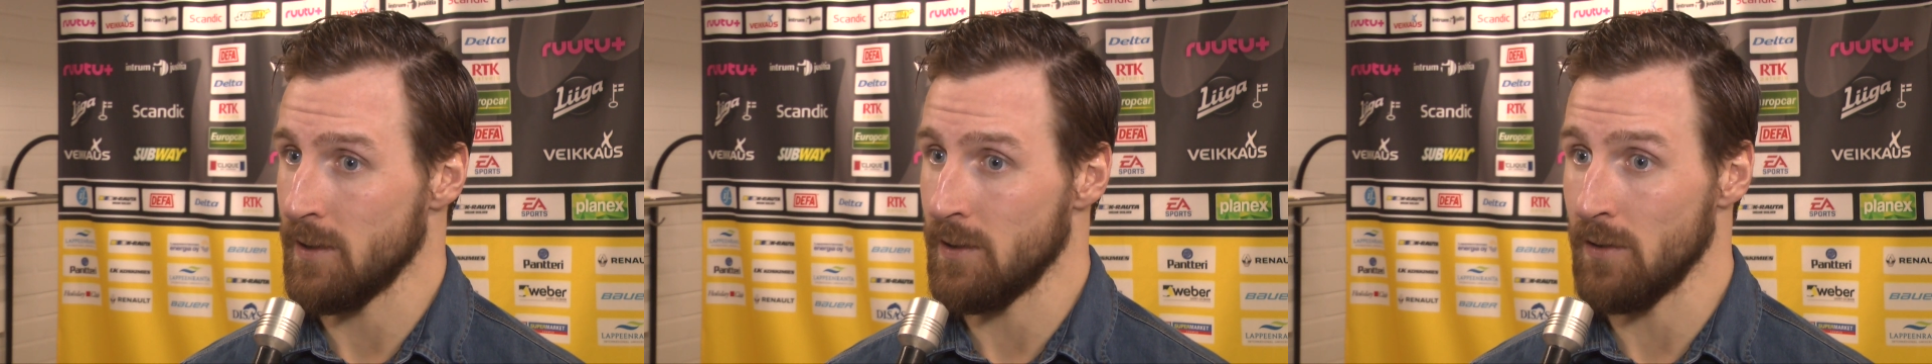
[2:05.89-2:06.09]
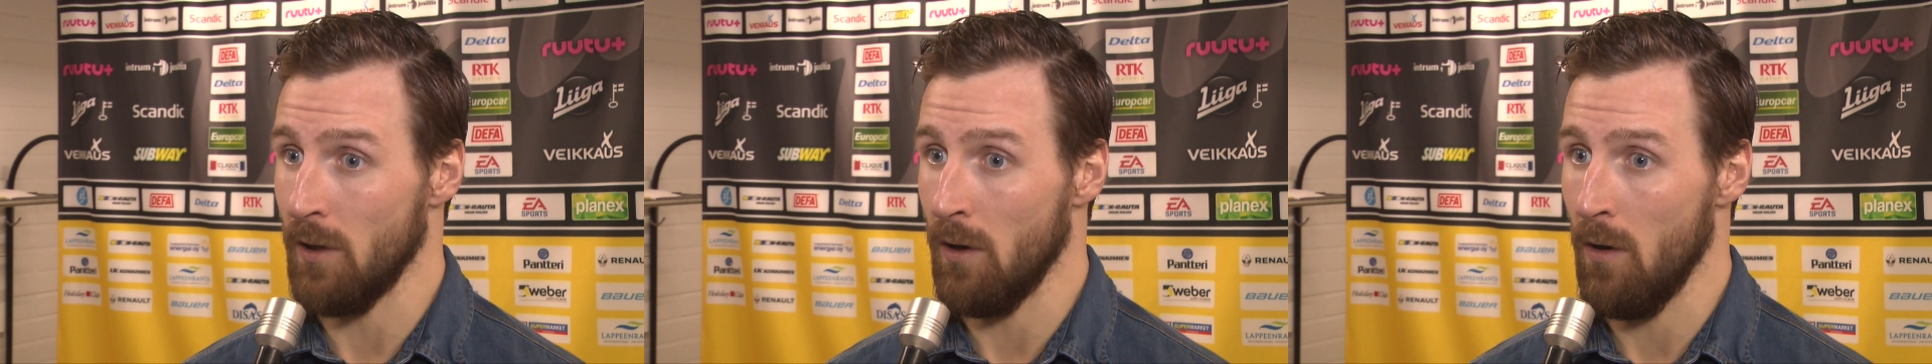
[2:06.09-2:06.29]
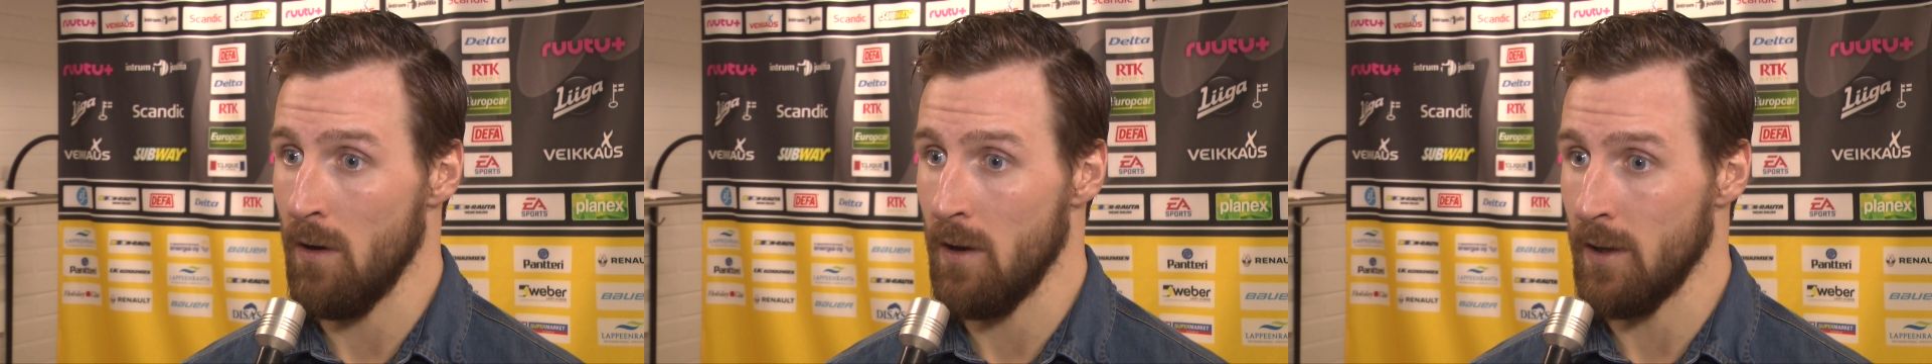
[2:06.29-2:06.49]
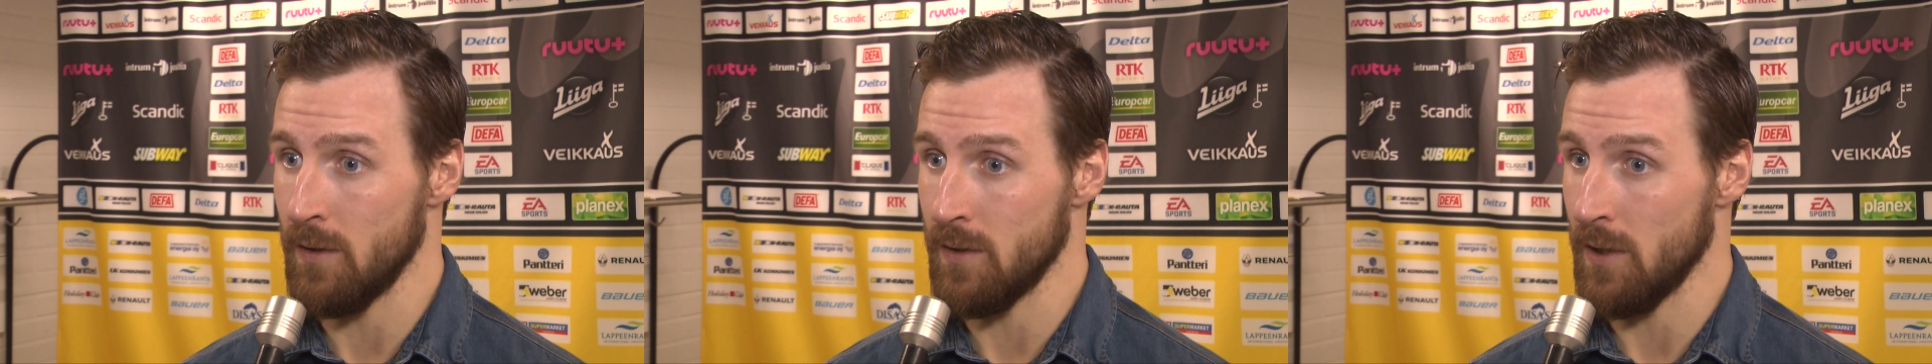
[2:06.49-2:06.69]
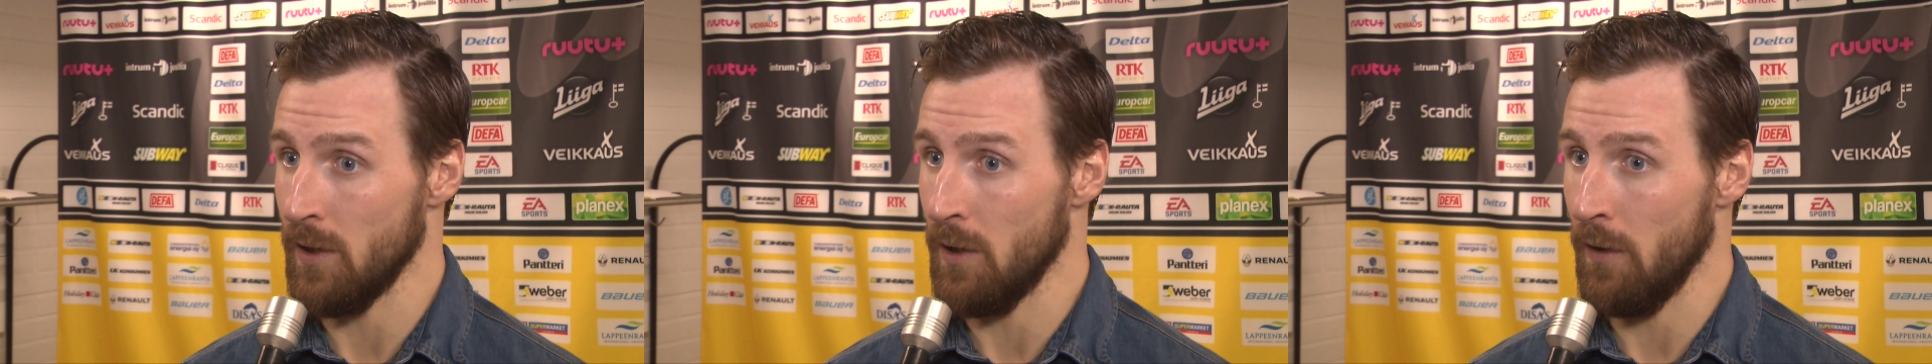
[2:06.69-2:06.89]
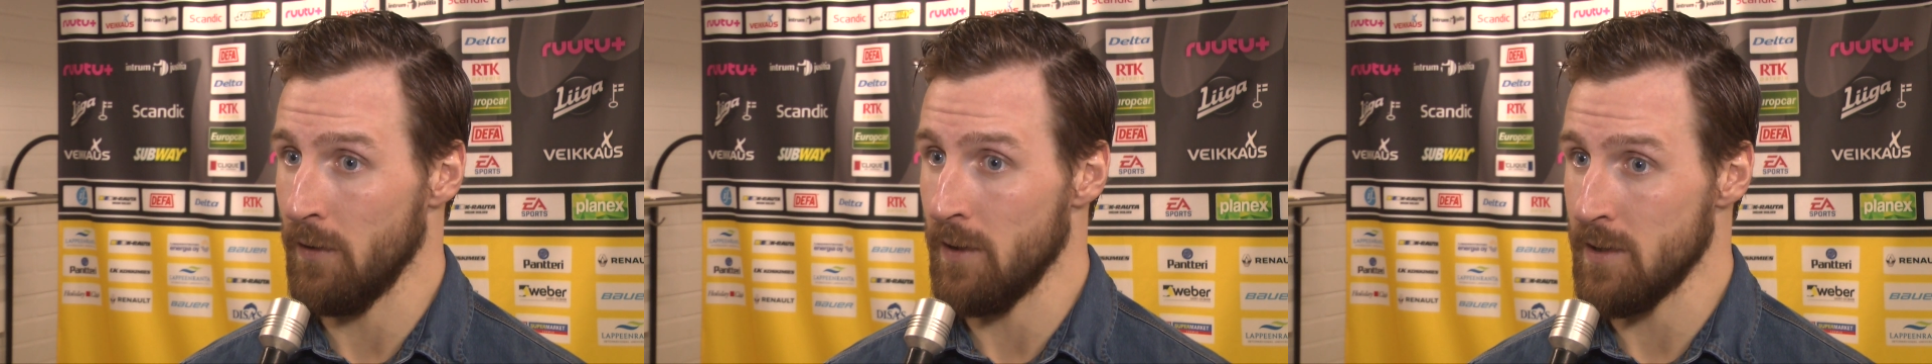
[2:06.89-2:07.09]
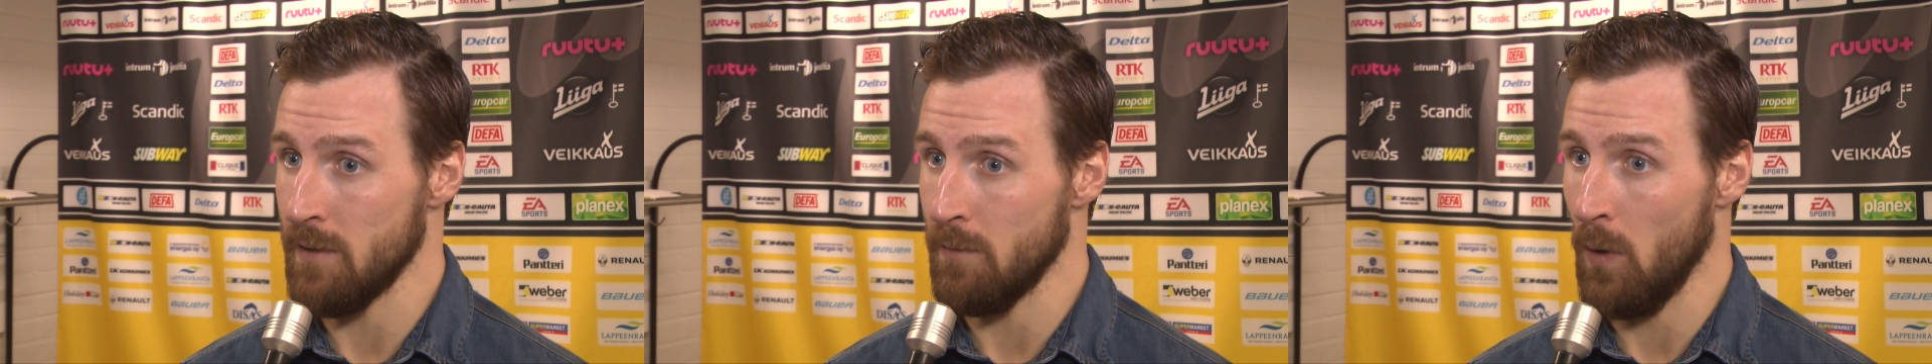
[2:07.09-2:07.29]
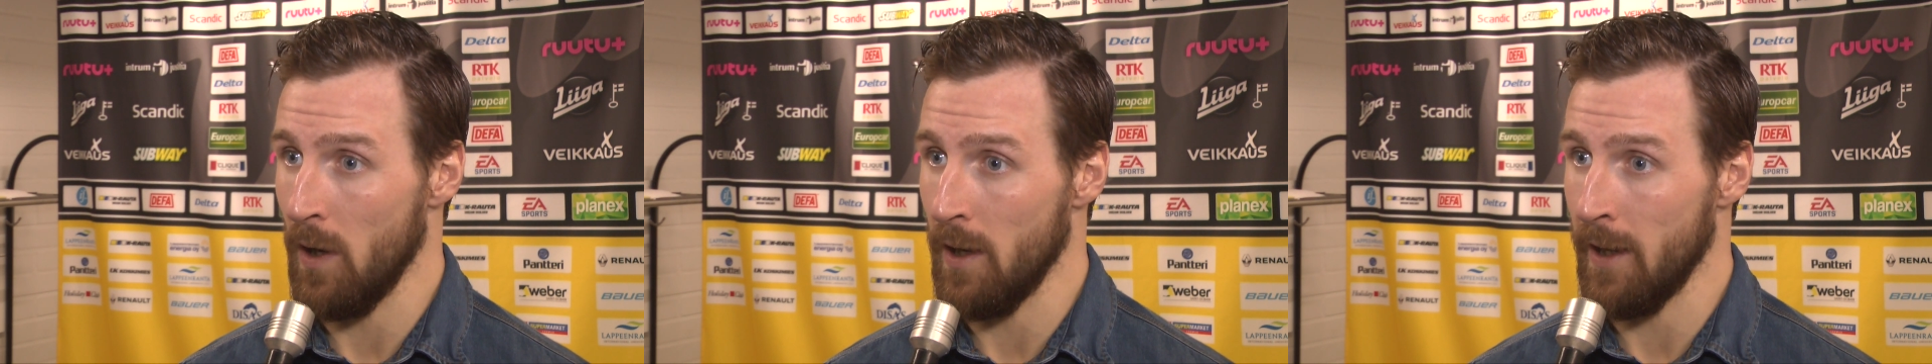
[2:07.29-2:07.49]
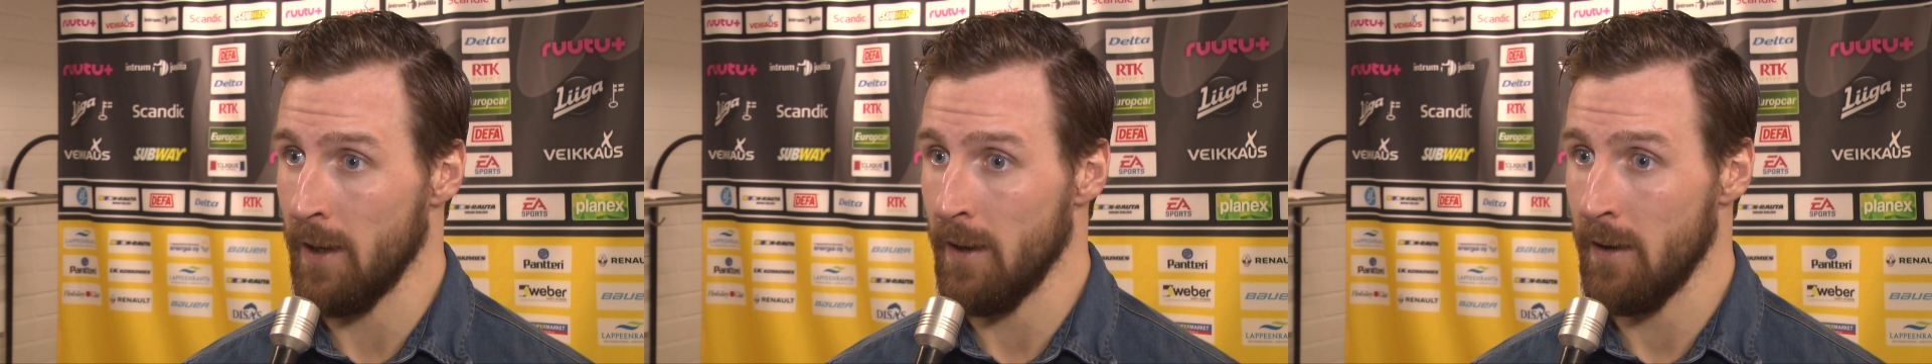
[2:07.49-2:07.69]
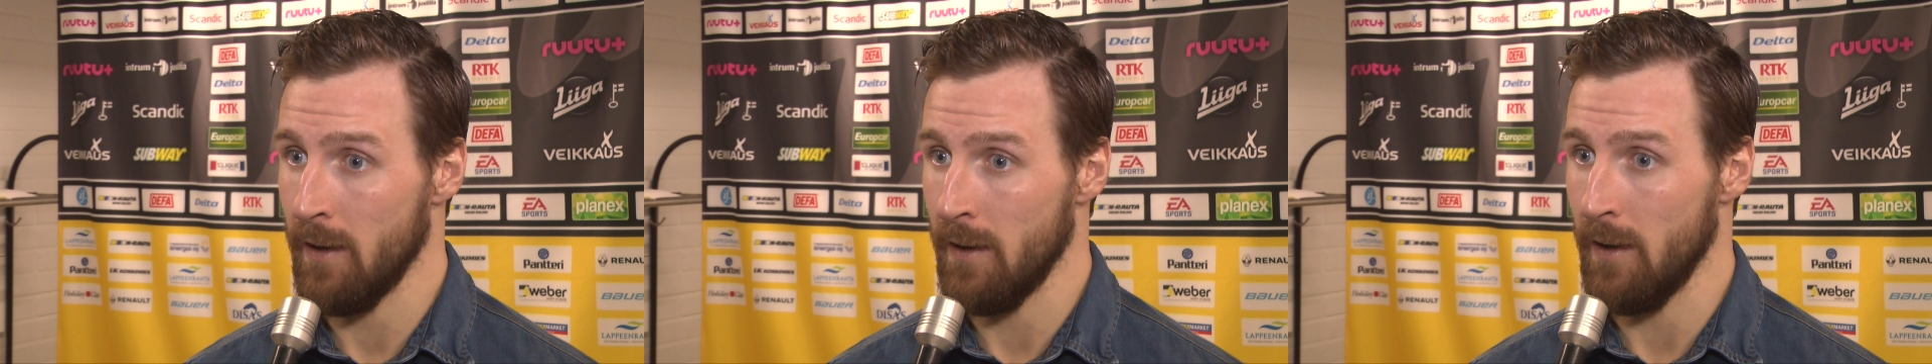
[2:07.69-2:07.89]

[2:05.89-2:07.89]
so it was a little disappointing.